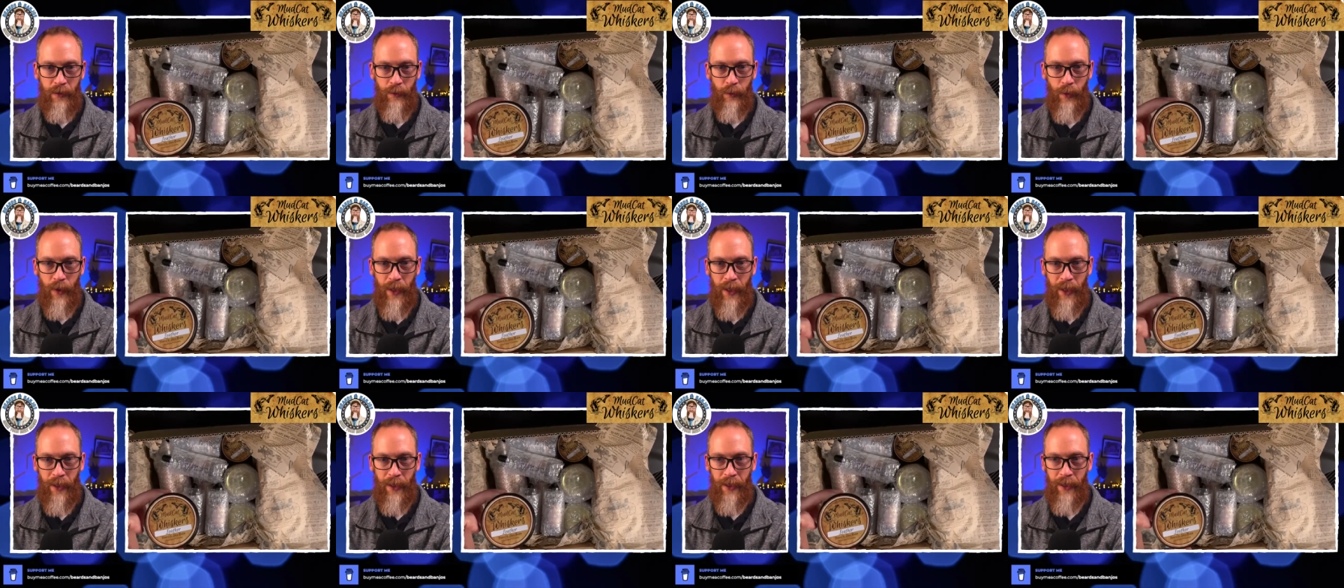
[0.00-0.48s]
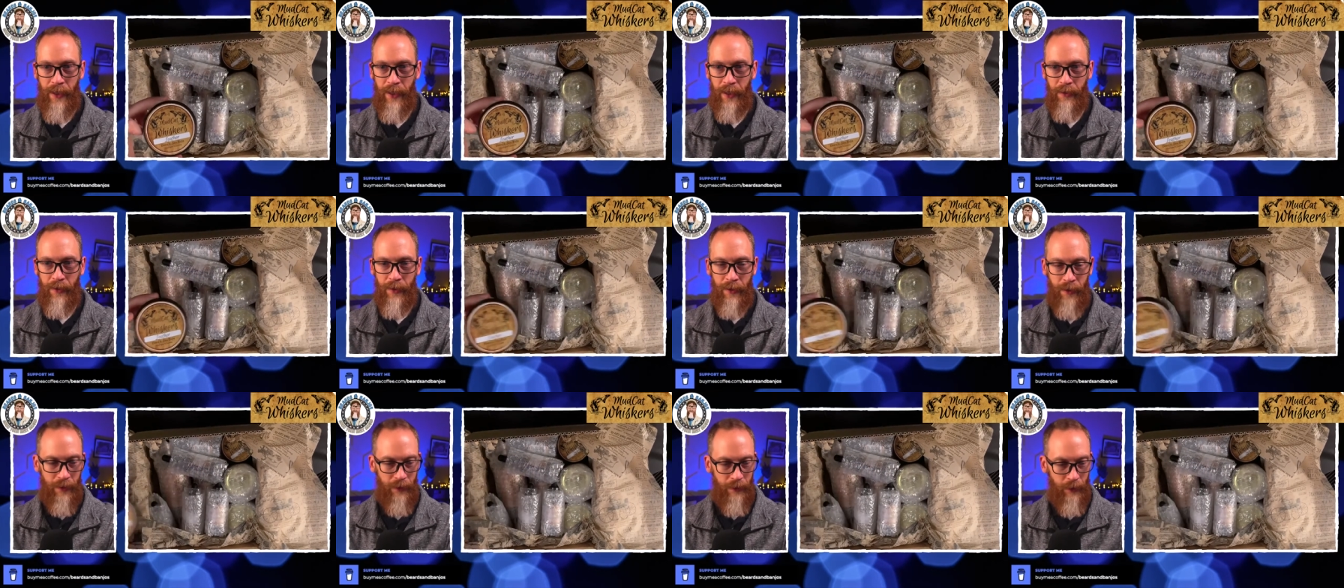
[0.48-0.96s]
We got
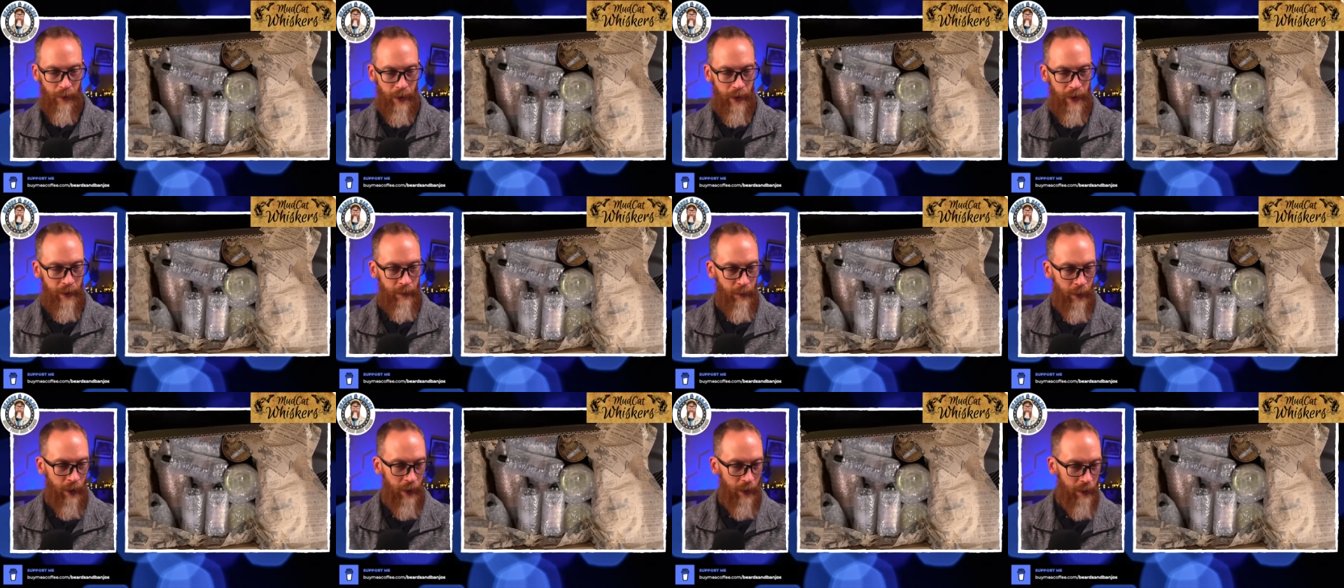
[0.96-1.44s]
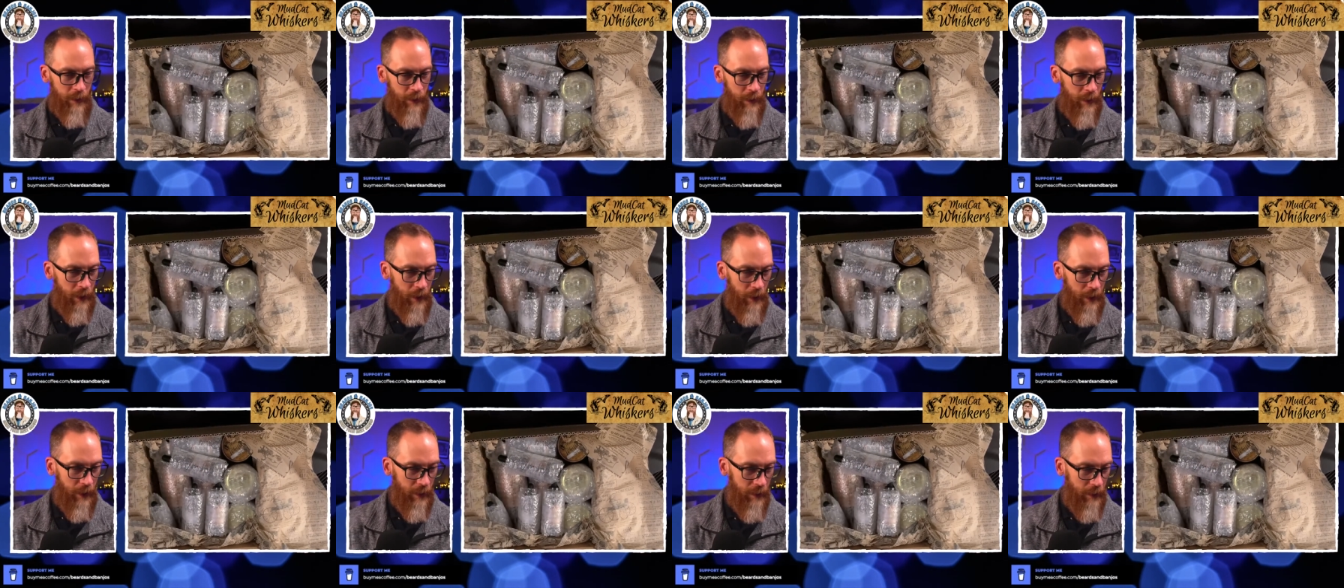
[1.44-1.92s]
Leather or Emo
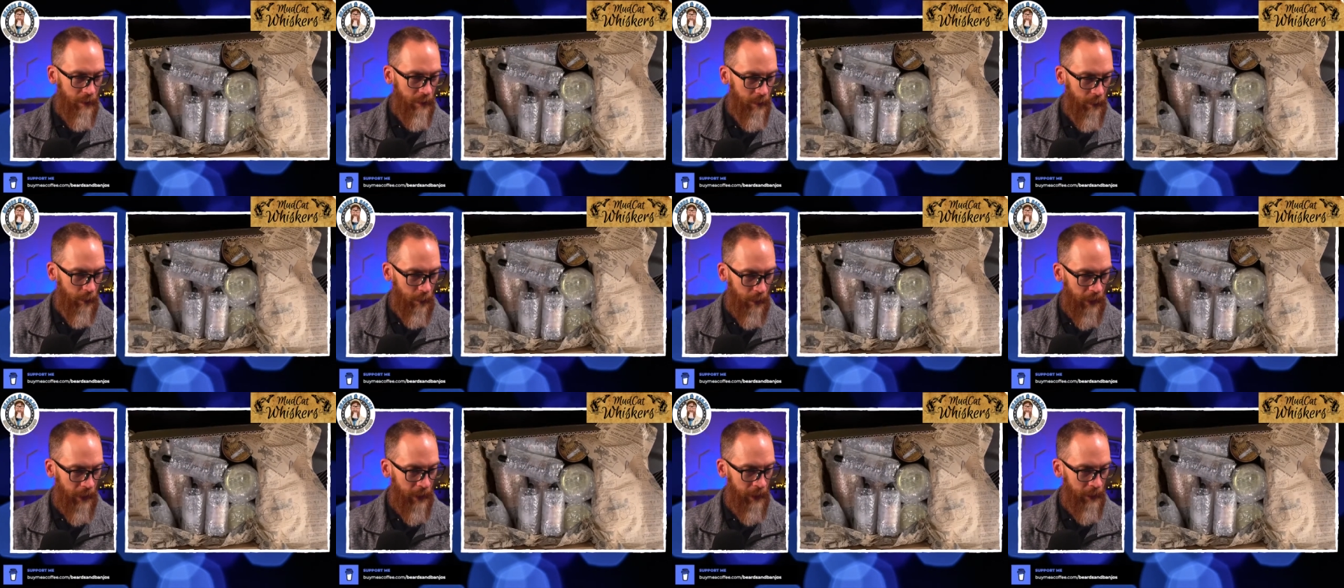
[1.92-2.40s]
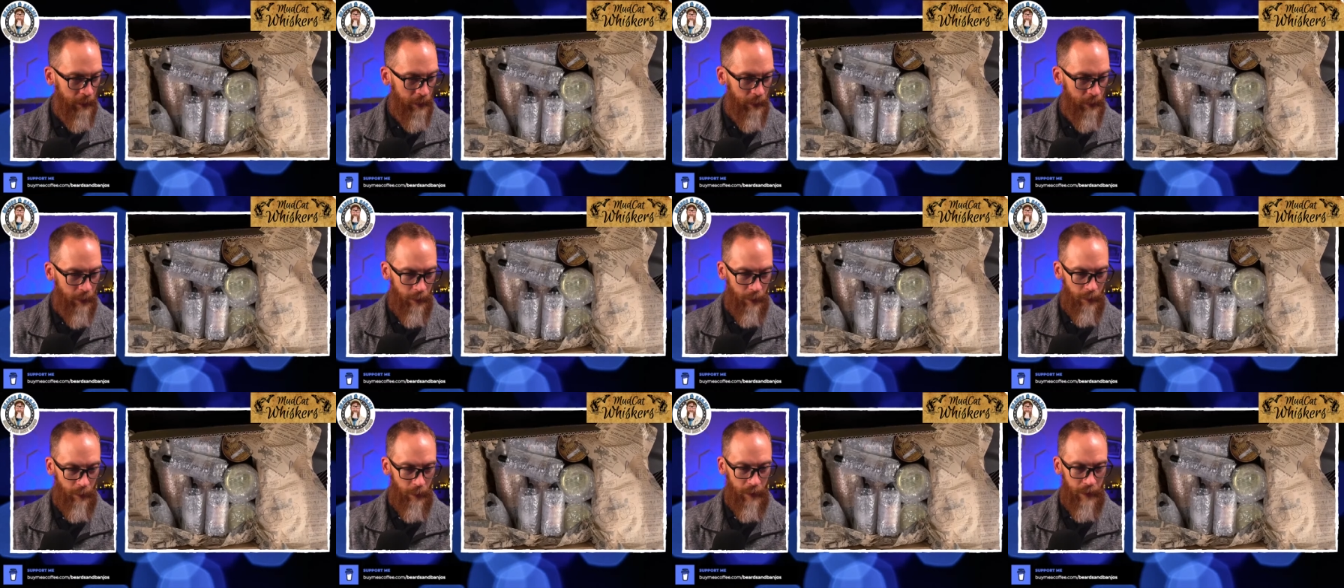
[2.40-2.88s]
or
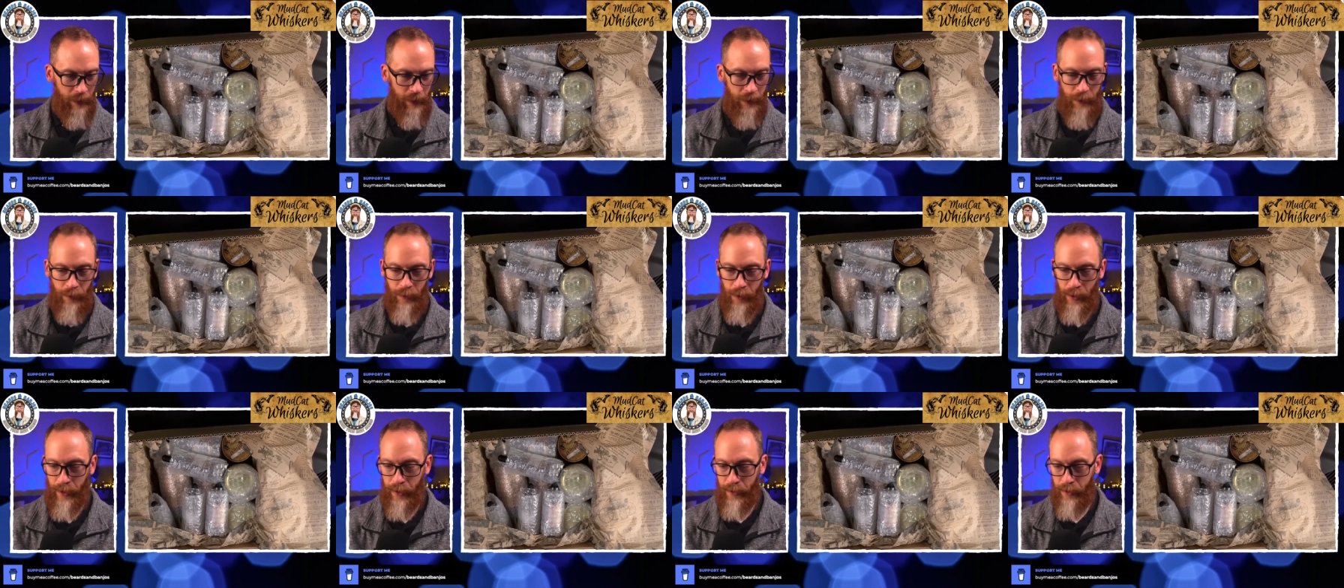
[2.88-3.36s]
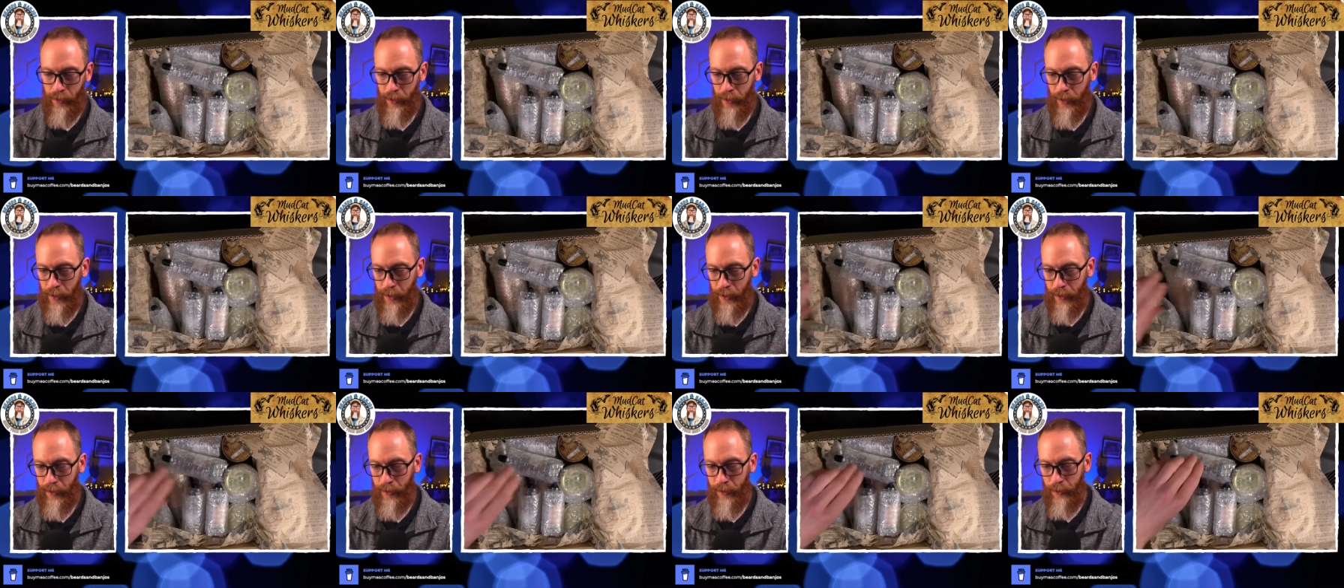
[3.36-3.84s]
Andrew, one of you
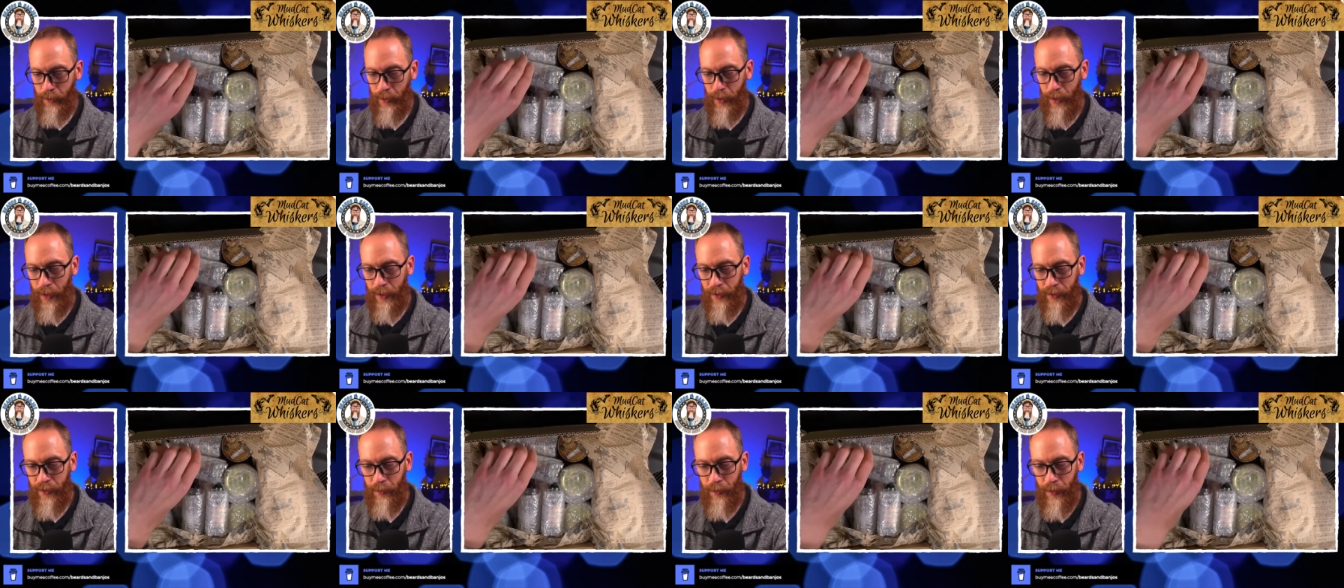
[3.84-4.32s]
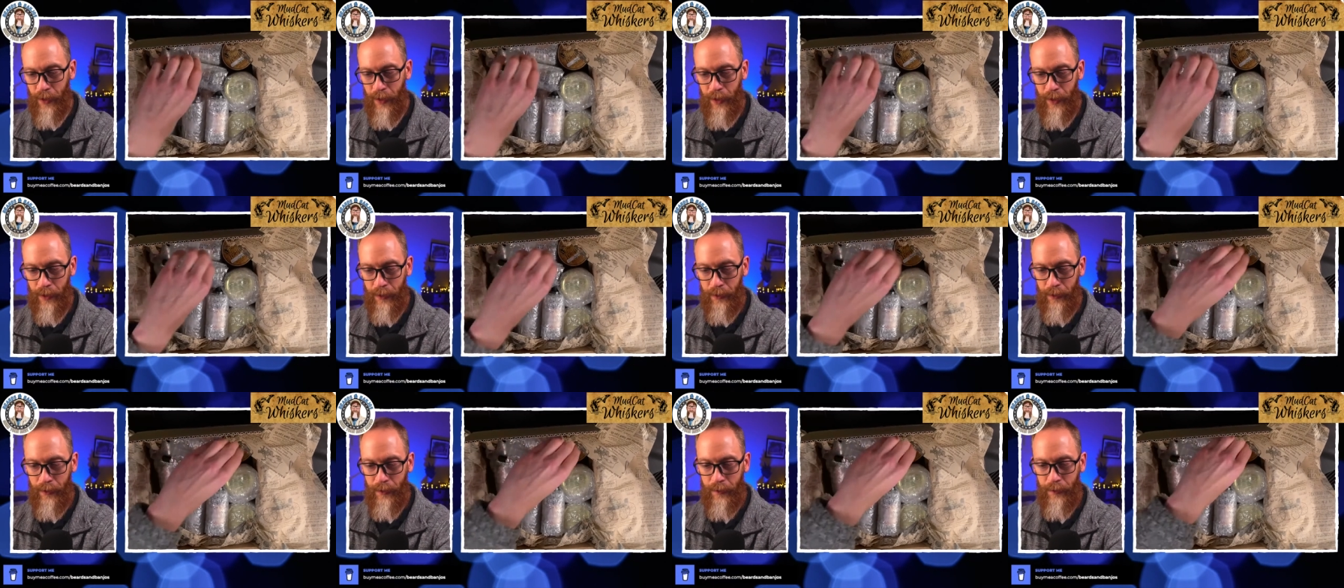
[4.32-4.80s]
leatherheads. We got some
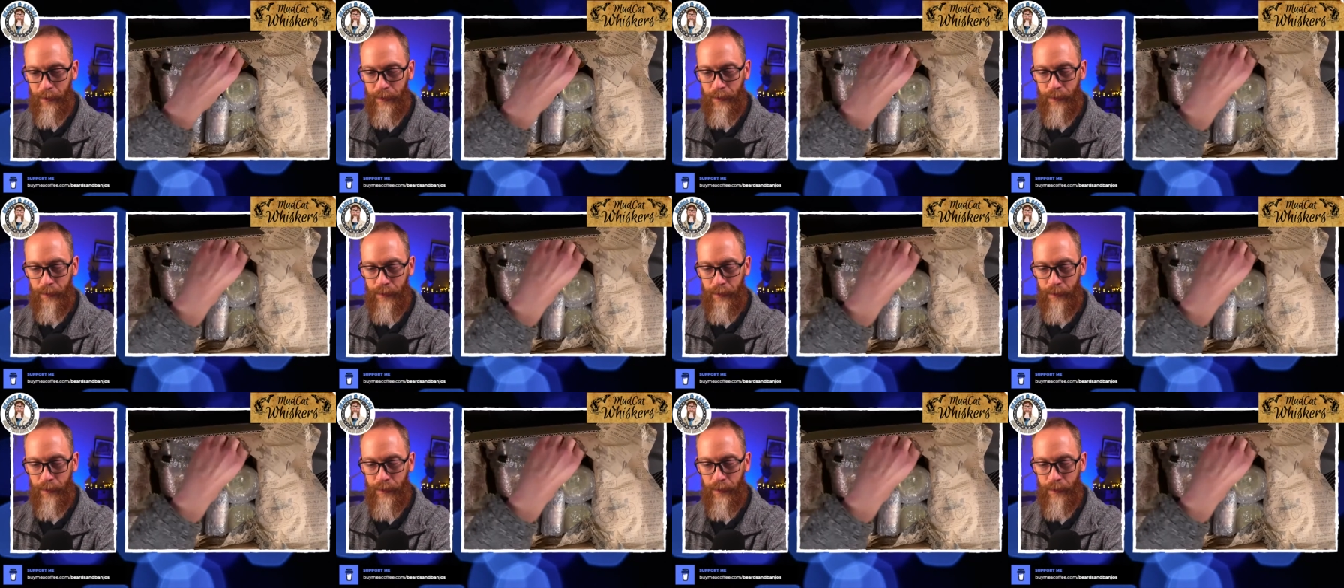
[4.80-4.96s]
leather.